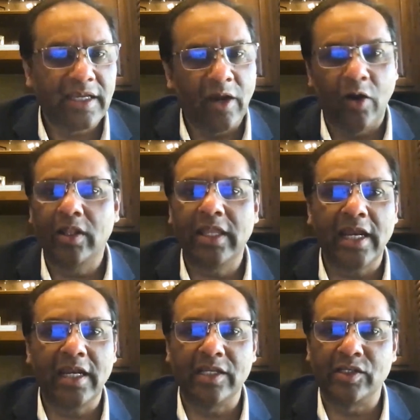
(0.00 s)
All
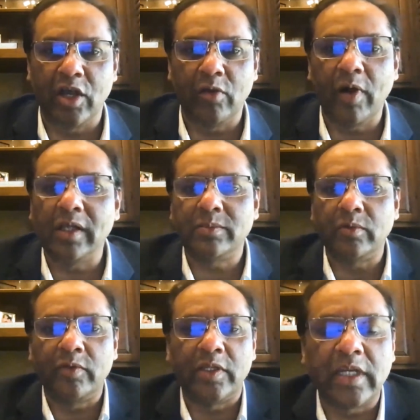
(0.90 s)
that is now possible
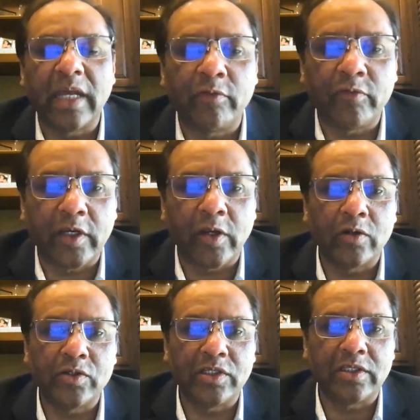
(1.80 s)
with the type of
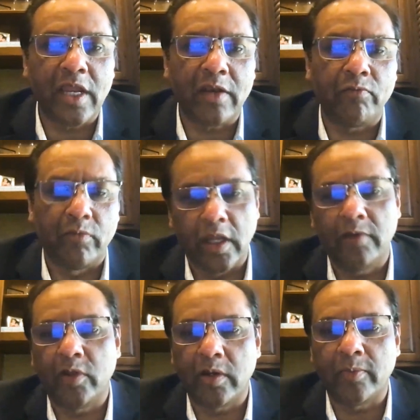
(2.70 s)
technologies that
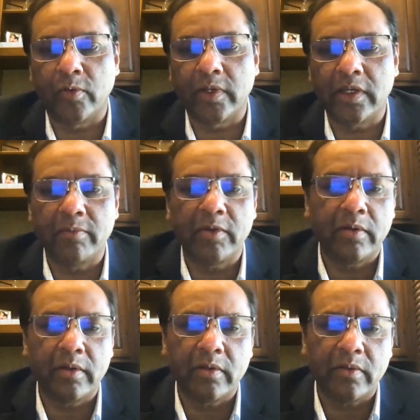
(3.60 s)
we are deploying. I
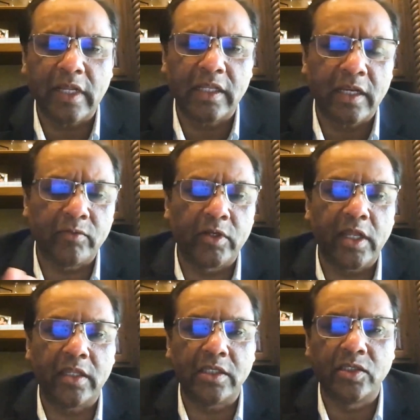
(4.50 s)
mean, at the end of the
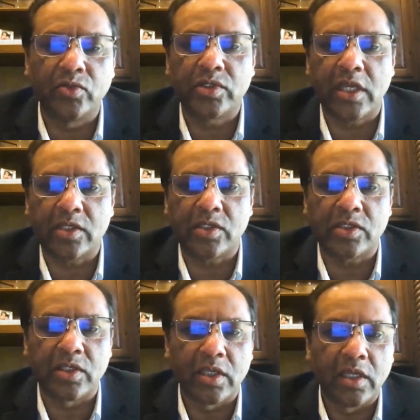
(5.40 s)
day, these use
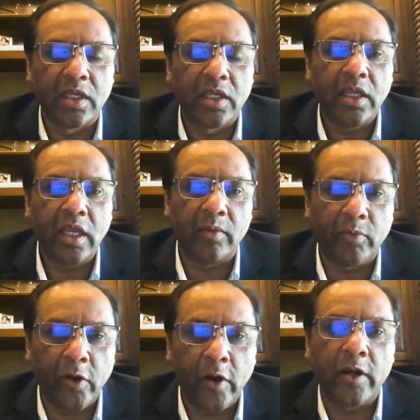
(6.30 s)
cases and
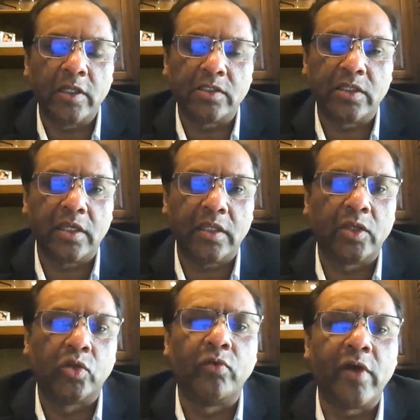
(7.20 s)
priorities, they
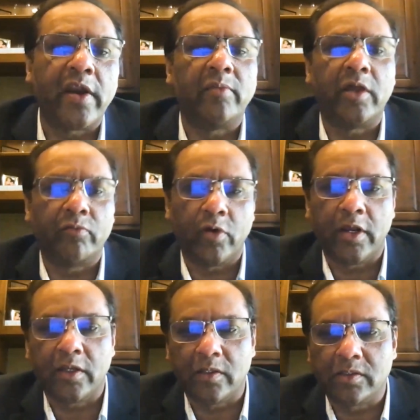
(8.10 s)
do vary by
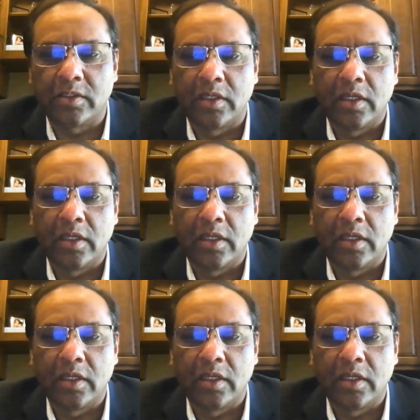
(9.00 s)
verticals.